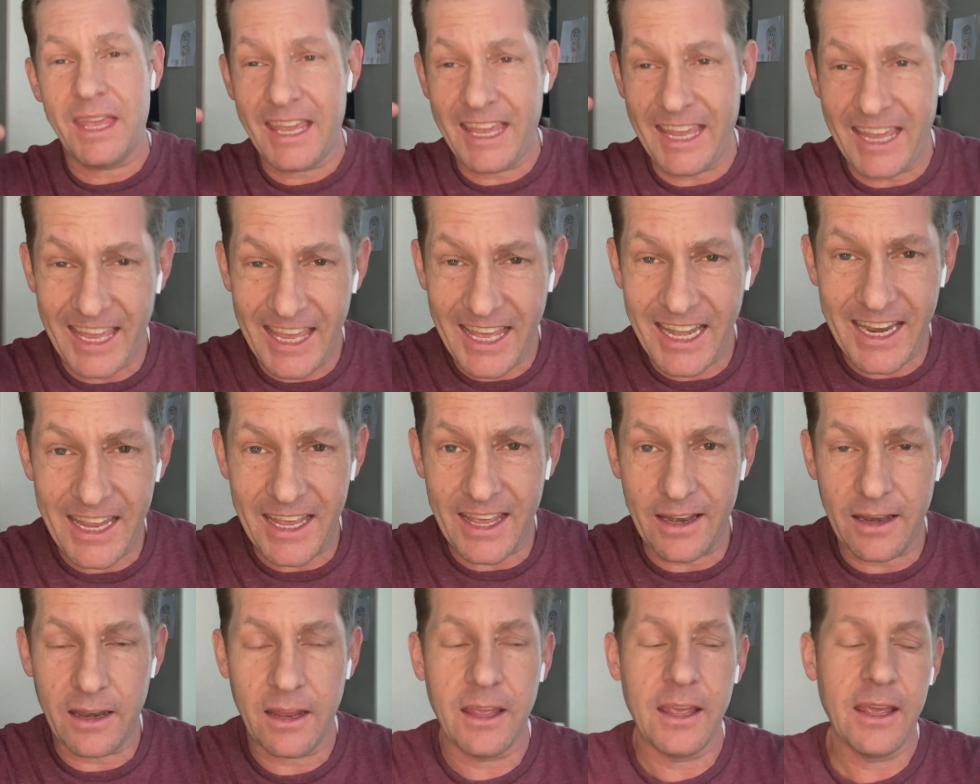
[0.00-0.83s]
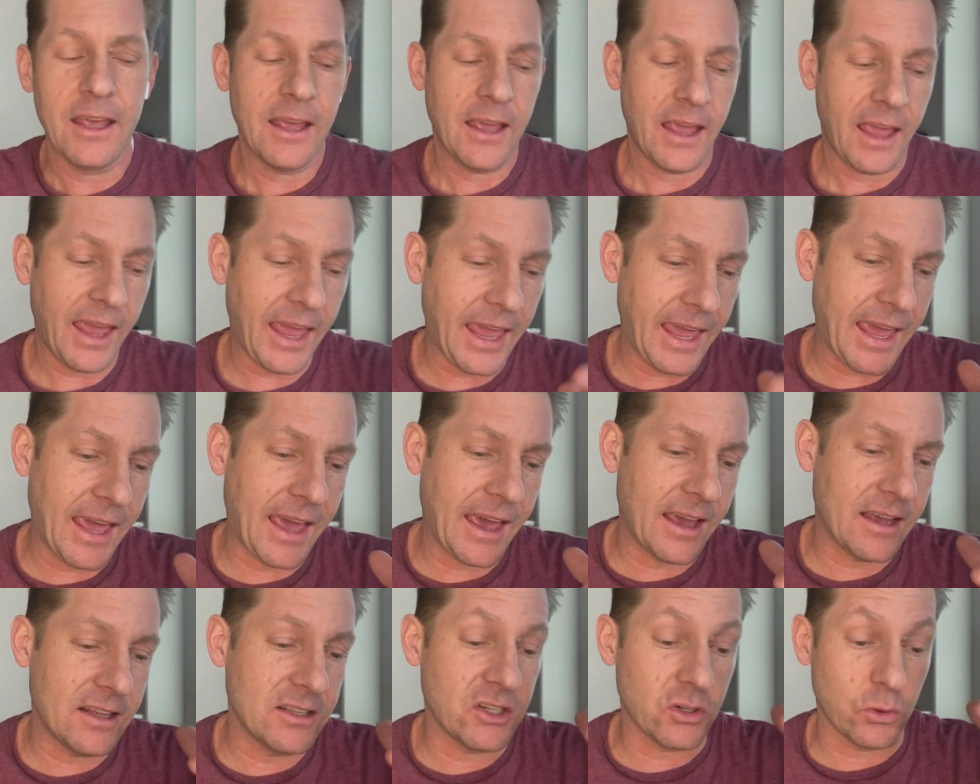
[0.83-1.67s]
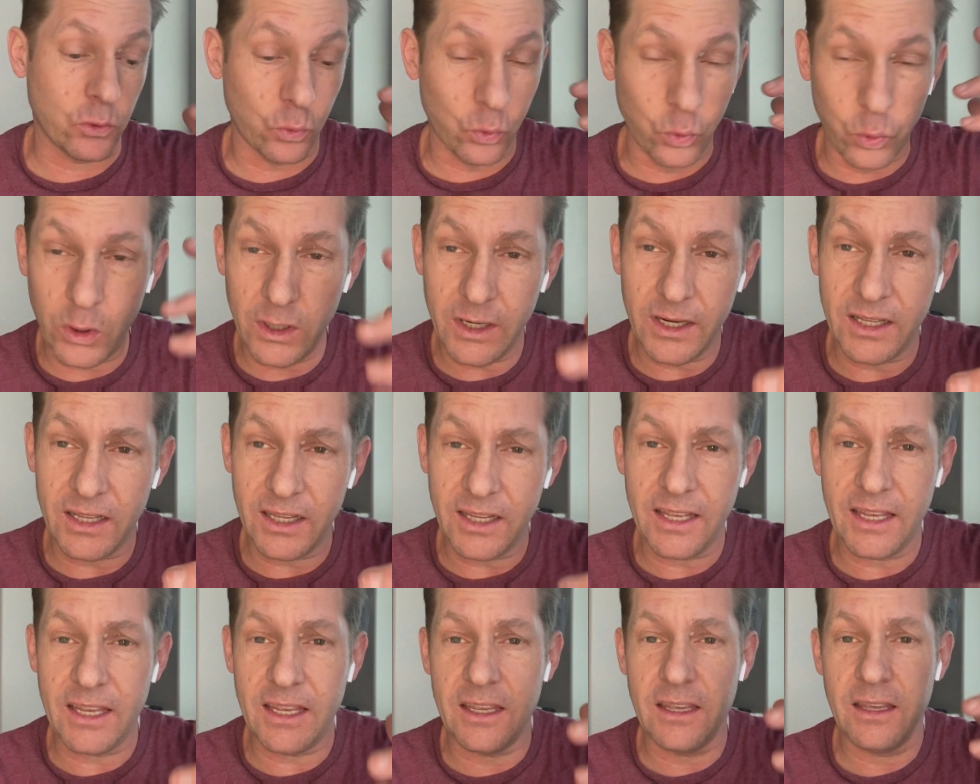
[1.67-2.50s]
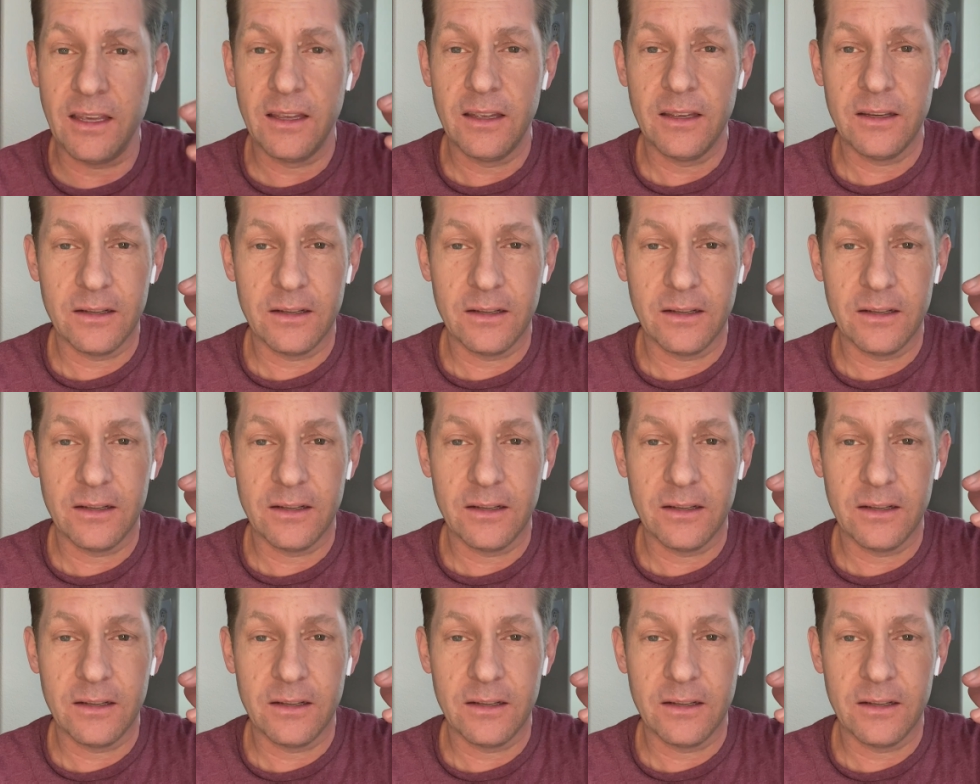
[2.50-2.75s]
hit it and really